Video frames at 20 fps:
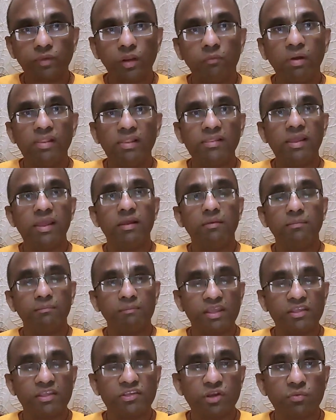while their
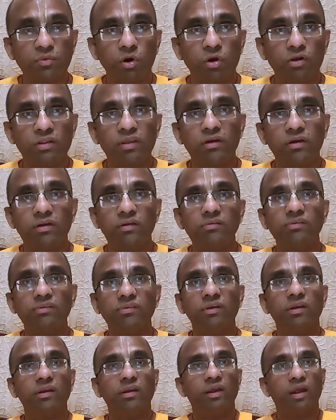major warriors
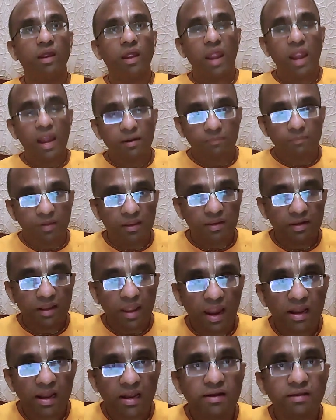had been
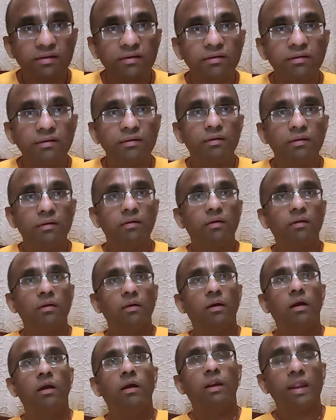held
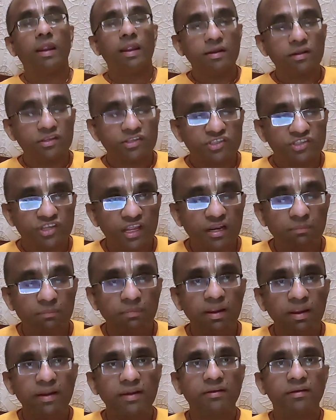uh, in a
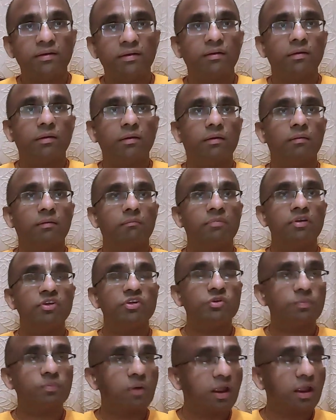stalemate.
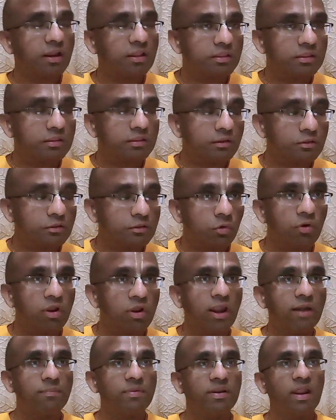Bhishma and Drona
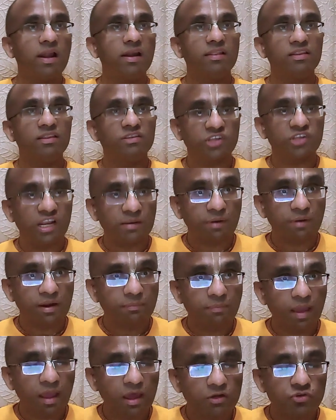had been held in a
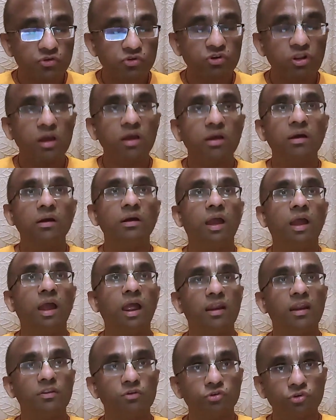stalemate by Arjuna
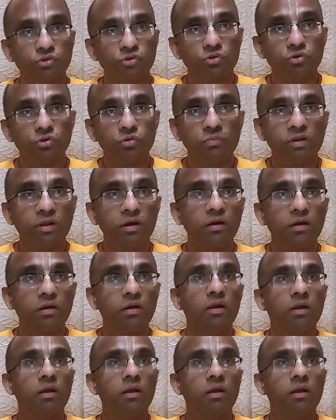and Drishtadhyumna.